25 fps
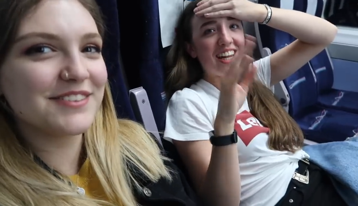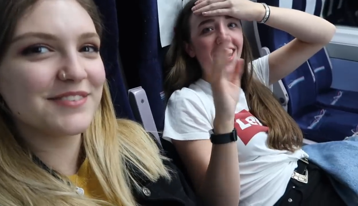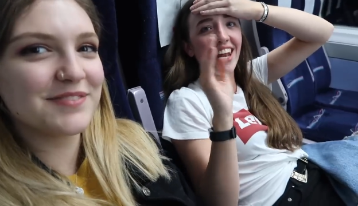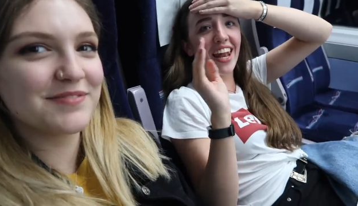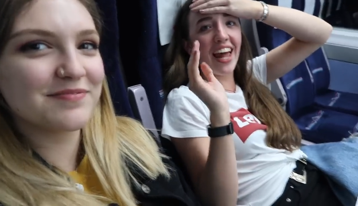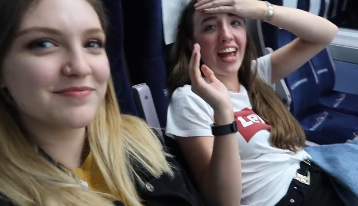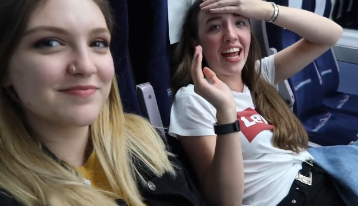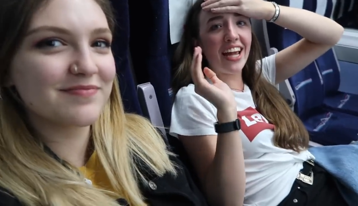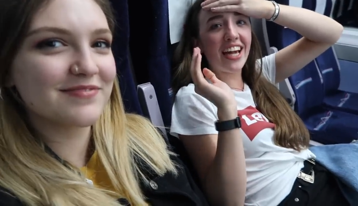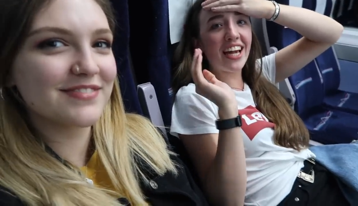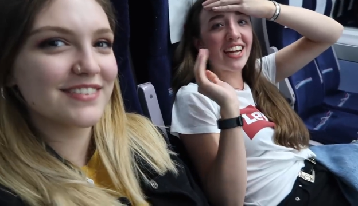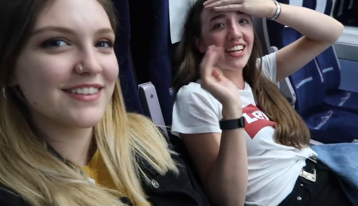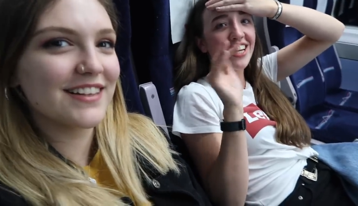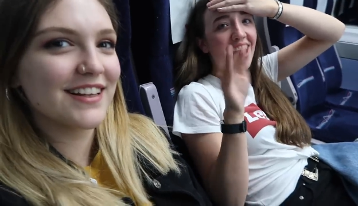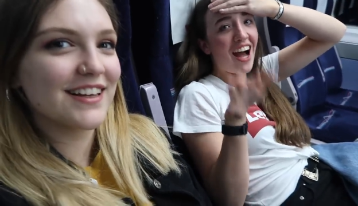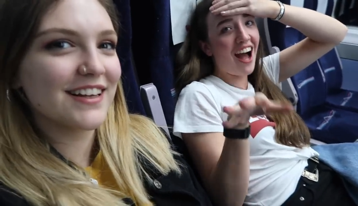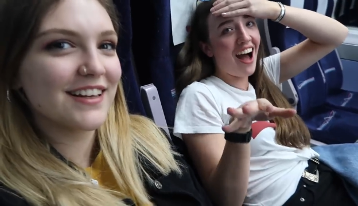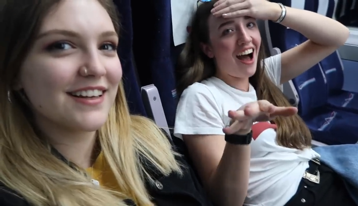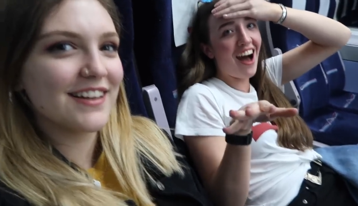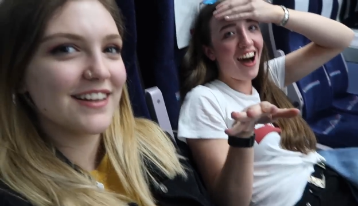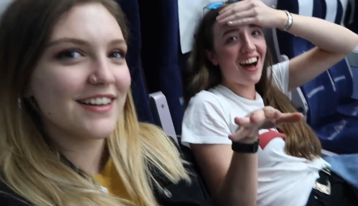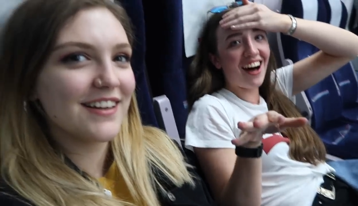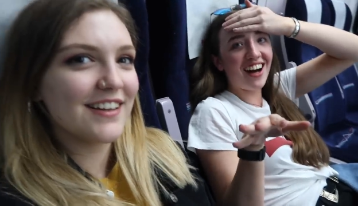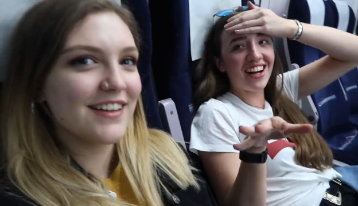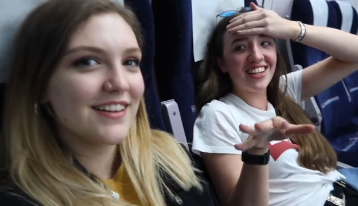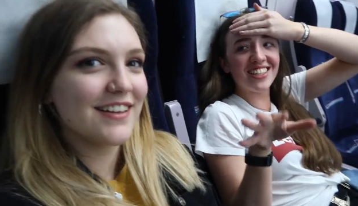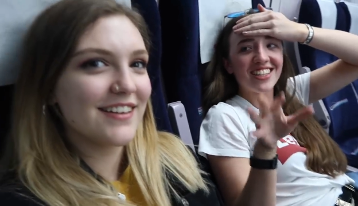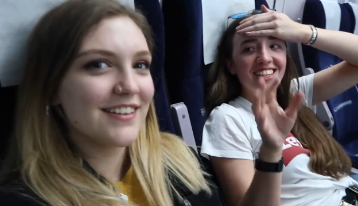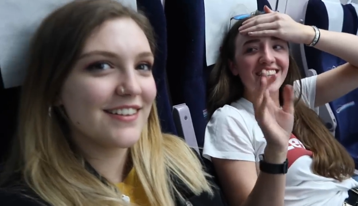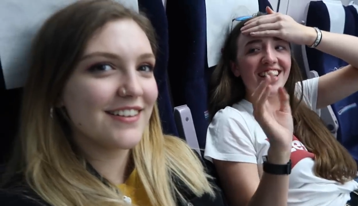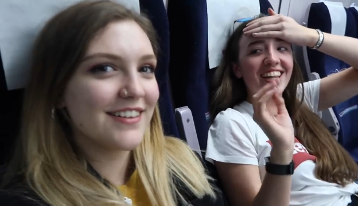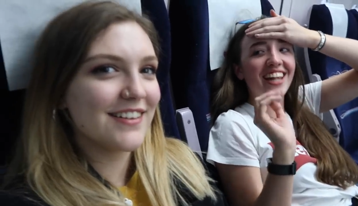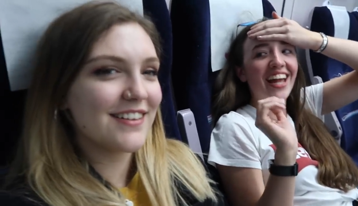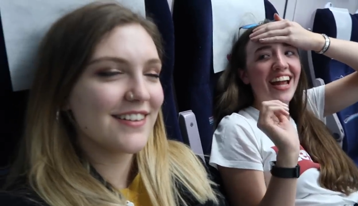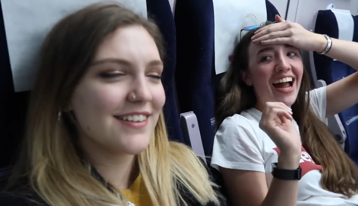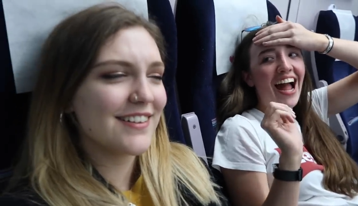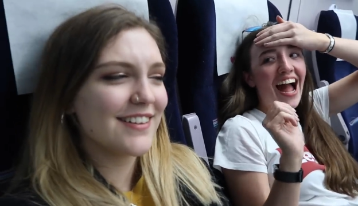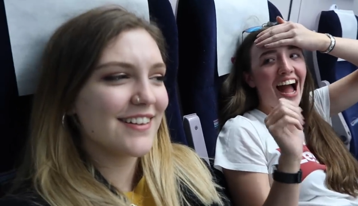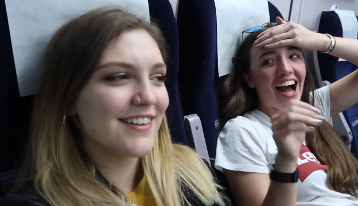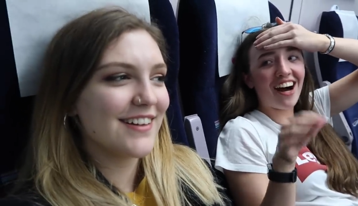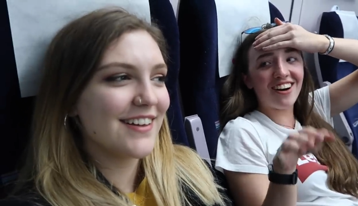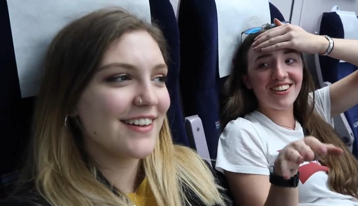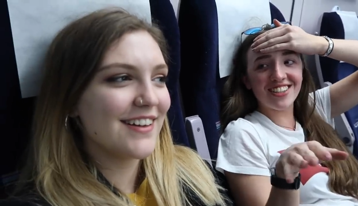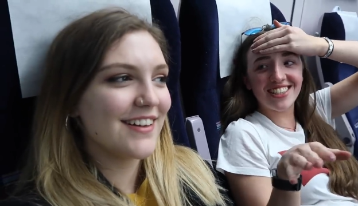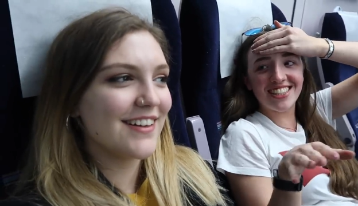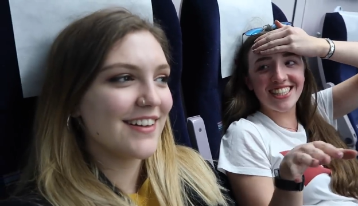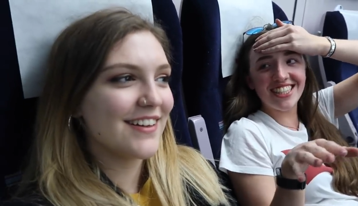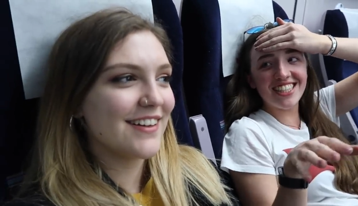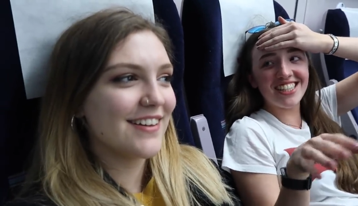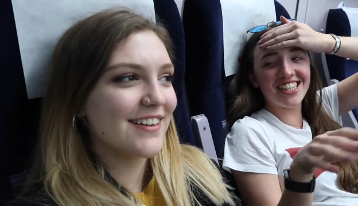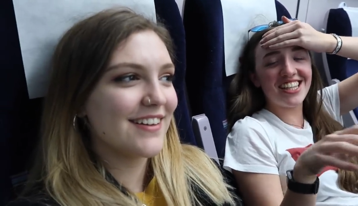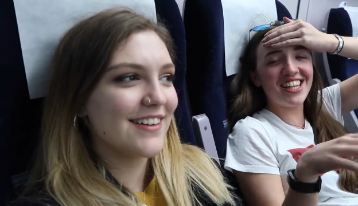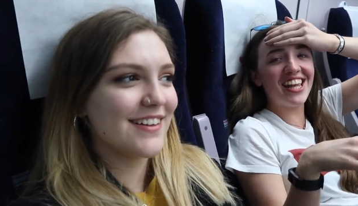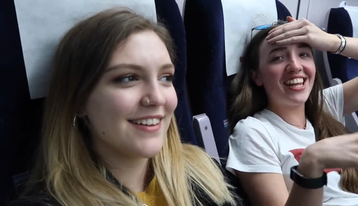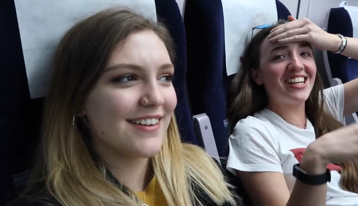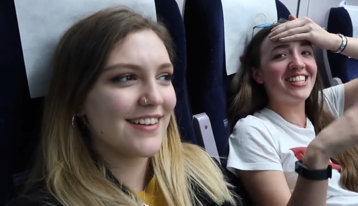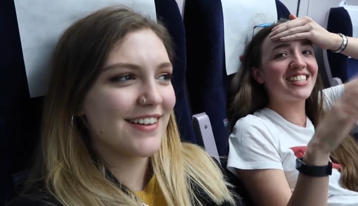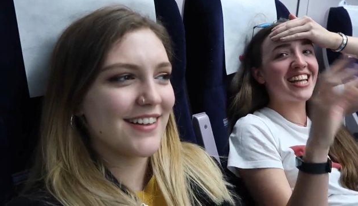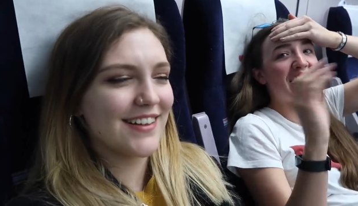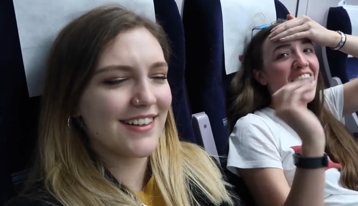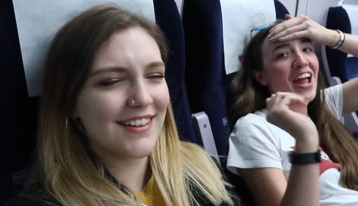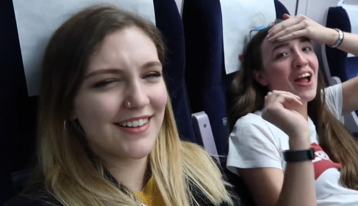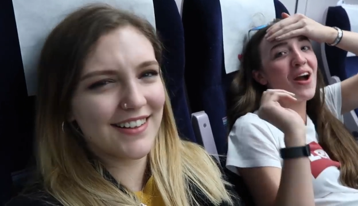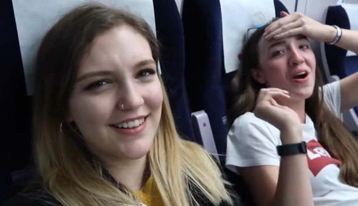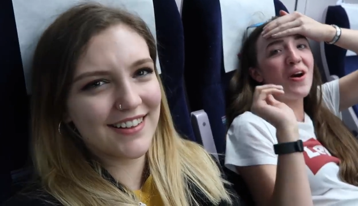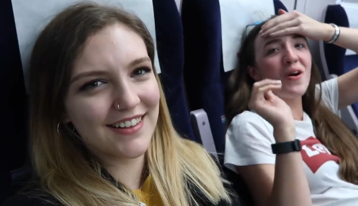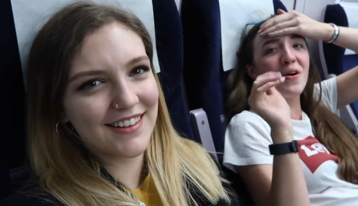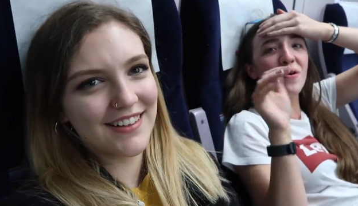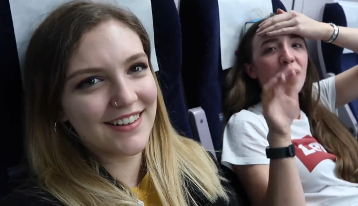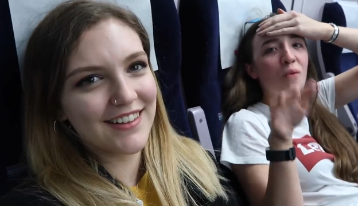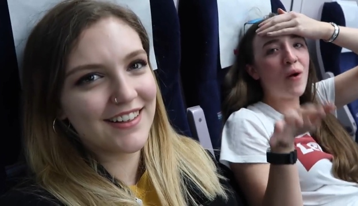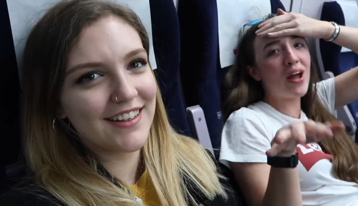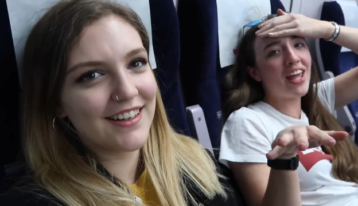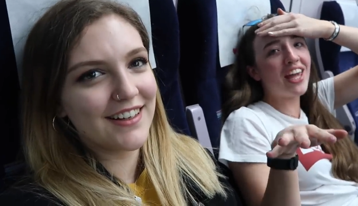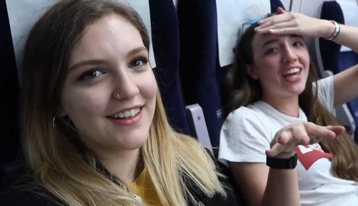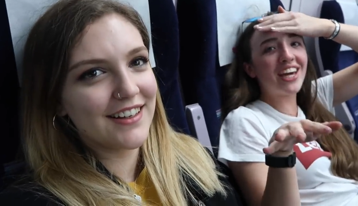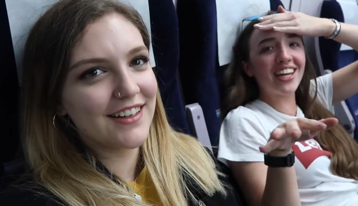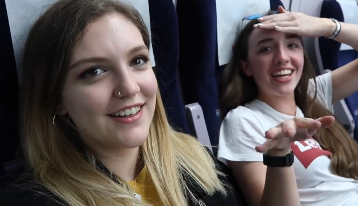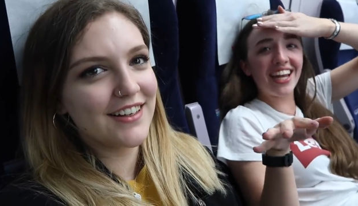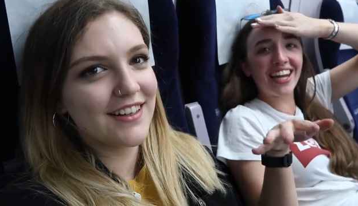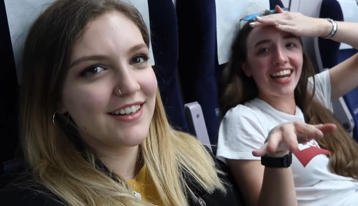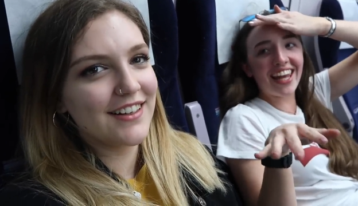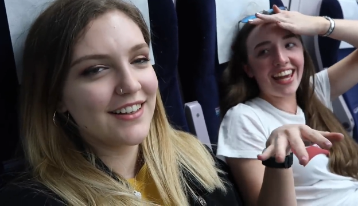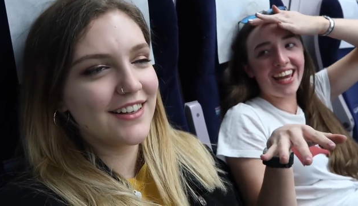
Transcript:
Speaker 1: and then like cars and then like houses and then it's like where you're gonna